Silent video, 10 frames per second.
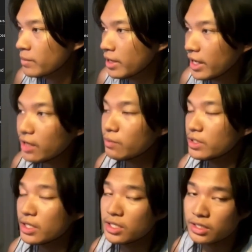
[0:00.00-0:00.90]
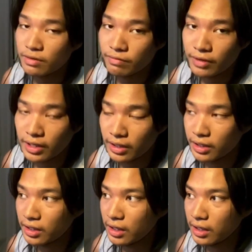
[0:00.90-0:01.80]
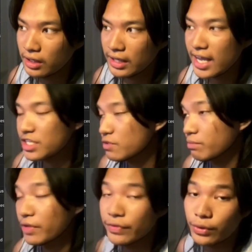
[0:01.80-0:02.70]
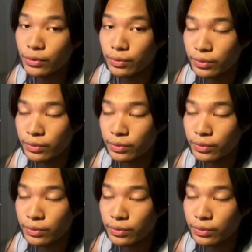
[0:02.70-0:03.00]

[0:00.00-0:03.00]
hey, we did something last month ago.